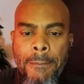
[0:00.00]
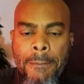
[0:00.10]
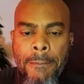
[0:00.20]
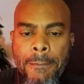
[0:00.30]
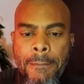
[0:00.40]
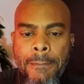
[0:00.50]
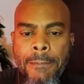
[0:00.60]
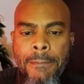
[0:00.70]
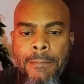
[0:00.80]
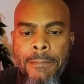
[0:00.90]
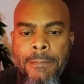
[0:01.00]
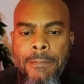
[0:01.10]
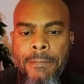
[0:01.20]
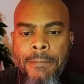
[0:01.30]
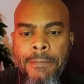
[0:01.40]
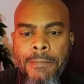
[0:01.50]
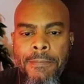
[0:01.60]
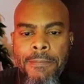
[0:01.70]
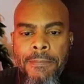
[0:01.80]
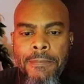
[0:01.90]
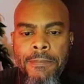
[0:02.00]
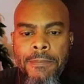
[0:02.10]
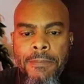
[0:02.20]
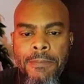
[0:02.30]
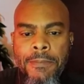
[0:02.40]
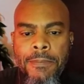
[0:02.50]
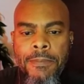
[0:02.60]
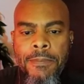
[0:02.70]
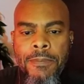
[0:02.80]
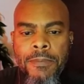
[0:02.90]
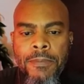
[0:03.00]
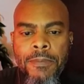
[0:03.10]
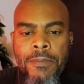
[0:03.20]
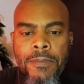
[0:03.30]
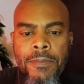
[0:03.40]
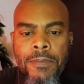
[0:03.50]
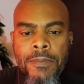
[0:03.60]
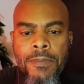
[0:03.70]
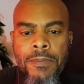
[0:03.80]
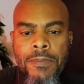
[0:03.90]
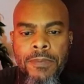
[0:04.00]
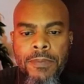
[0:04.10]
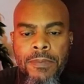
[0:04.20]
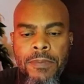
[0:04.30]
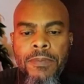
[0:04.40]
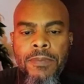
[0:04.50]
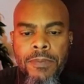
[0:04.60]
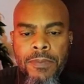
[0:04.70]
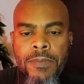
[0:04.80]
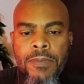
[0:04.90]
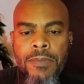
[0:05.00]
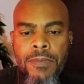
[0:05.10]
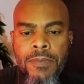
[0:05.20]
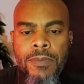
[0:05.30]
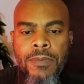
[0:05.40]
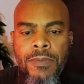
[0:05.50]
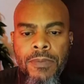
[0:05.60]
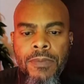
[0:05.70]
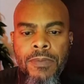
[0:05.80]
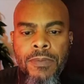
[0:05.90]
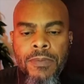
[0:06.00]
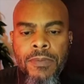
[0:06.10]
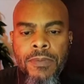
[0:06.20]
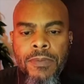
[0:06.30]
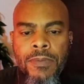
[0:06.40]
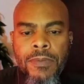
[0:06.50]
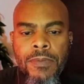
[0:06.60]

No words are spoken by the person on screen.